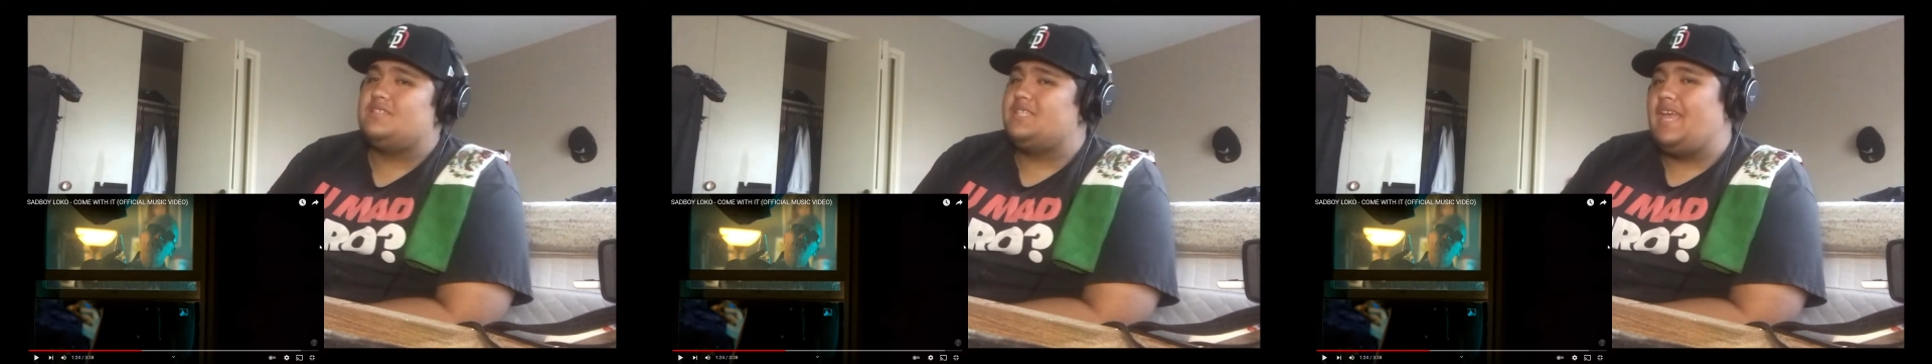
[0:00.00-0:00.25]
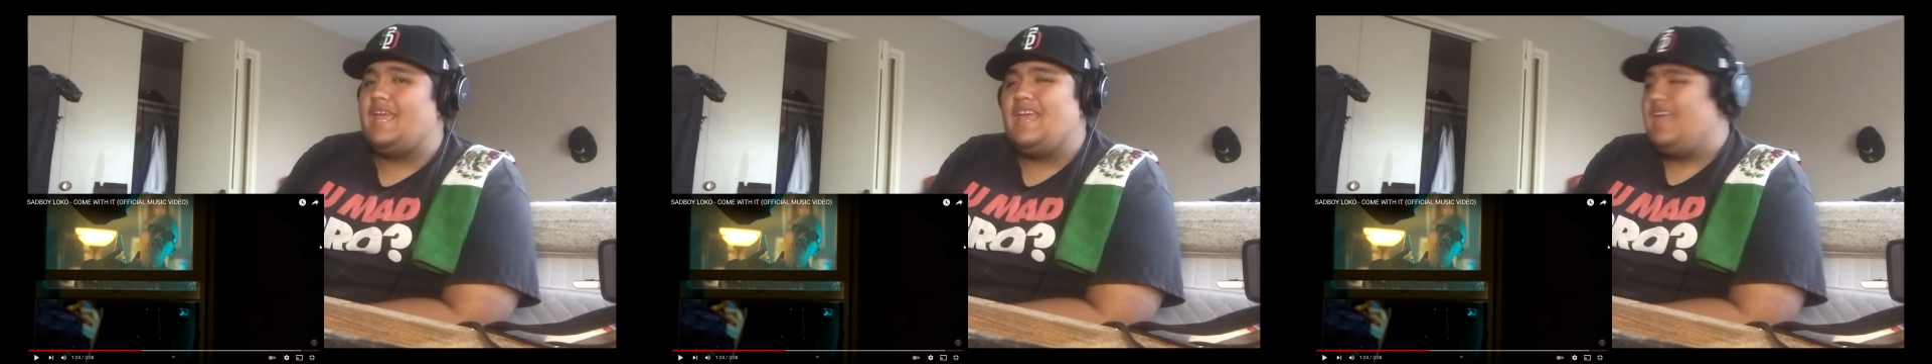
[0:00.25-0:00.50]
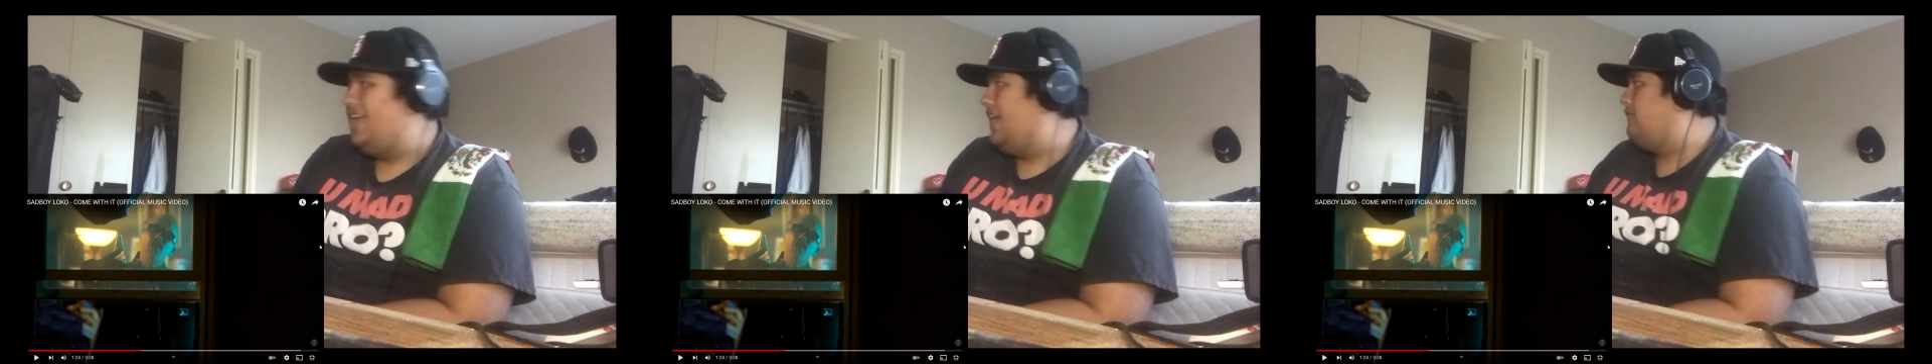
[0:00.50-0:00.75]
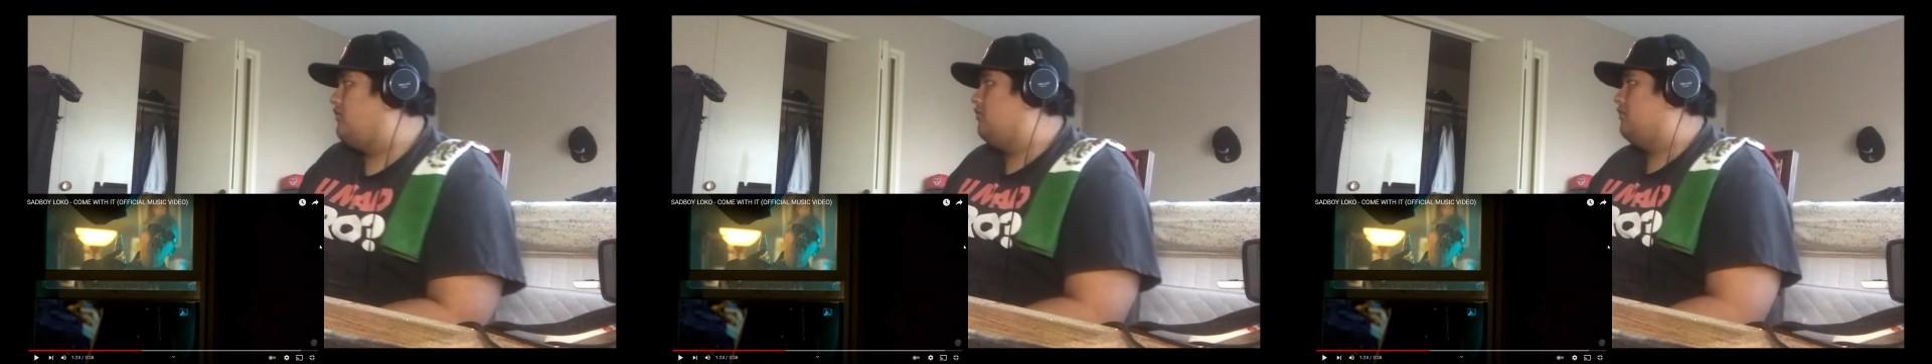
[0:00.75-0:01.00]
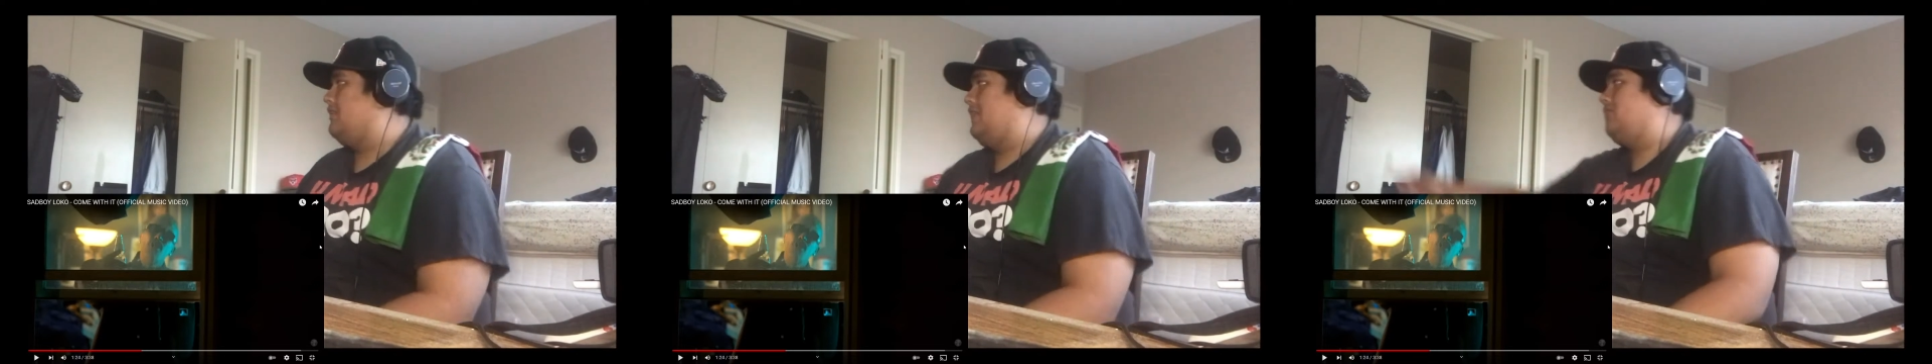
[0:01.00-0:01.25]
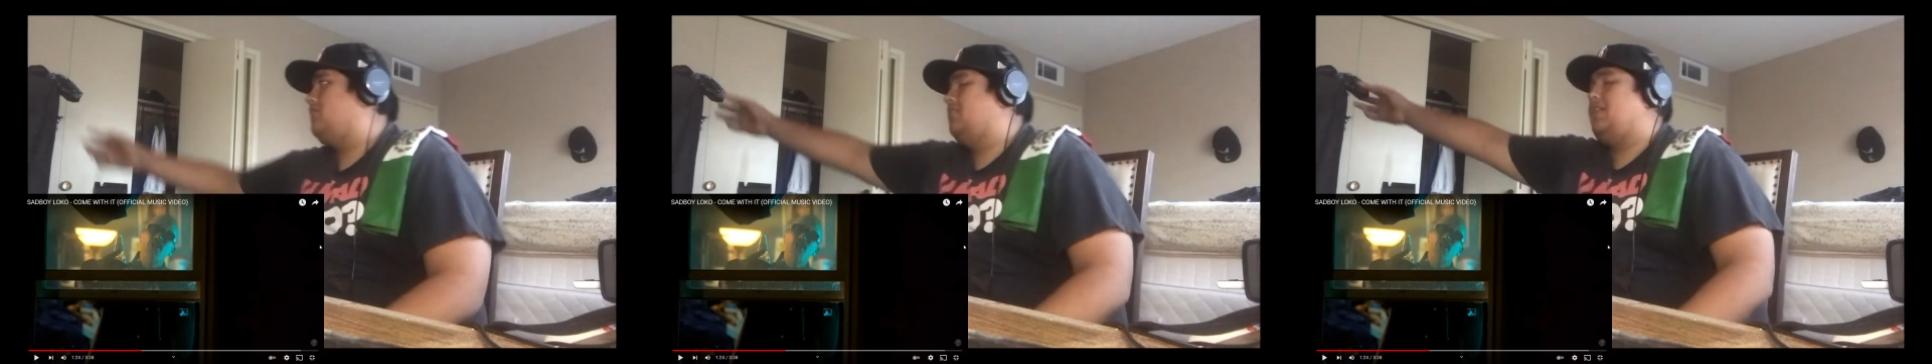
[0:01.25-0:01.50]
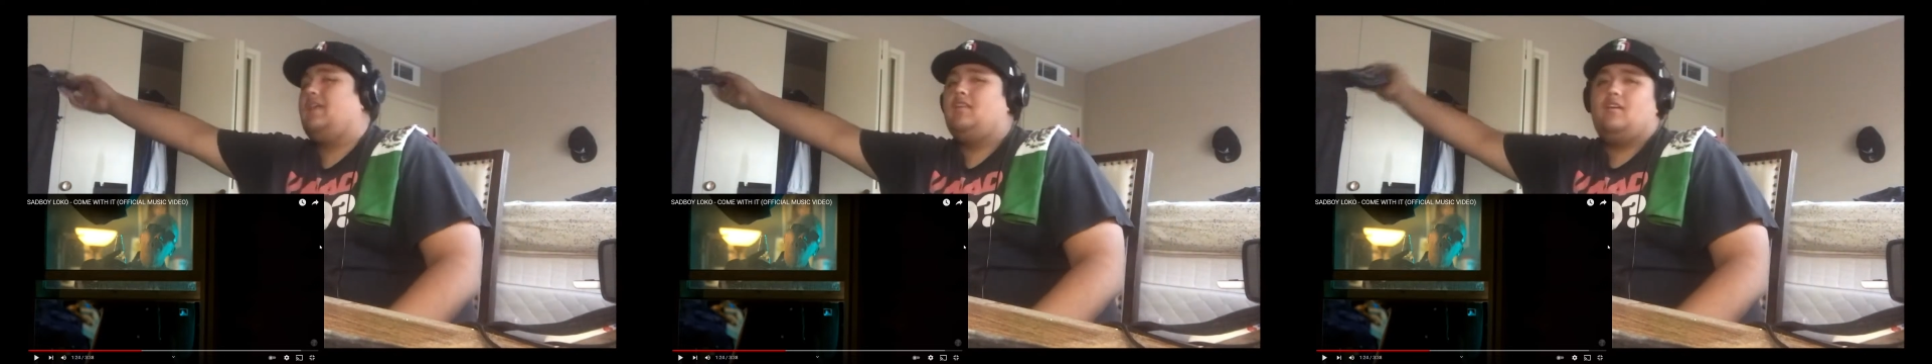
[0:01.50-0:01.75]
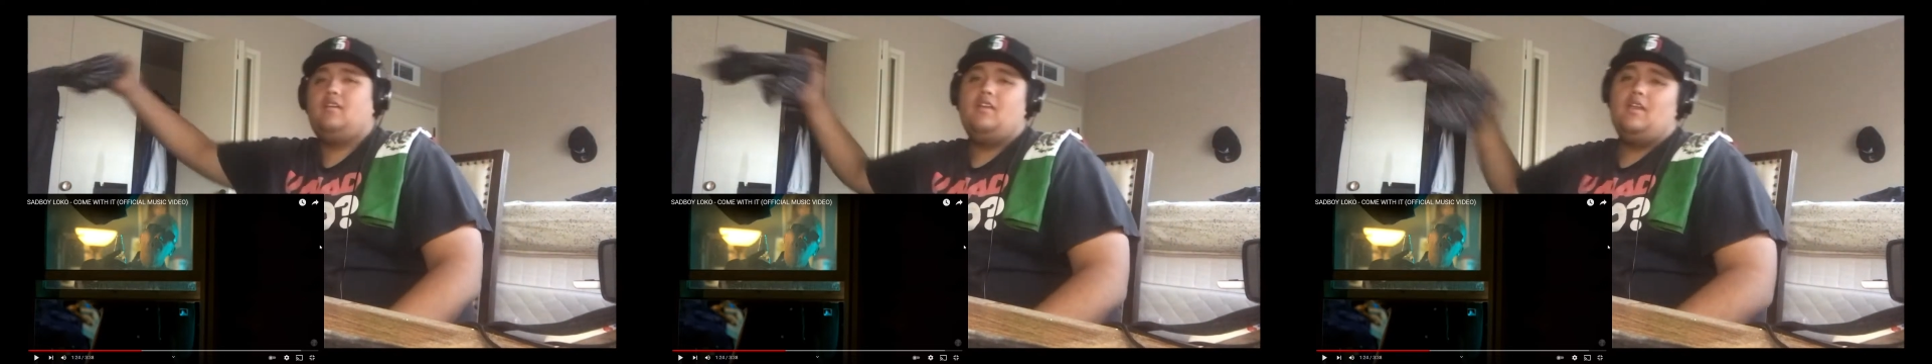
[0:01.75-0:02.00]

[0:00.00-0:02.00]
say. If you like, look,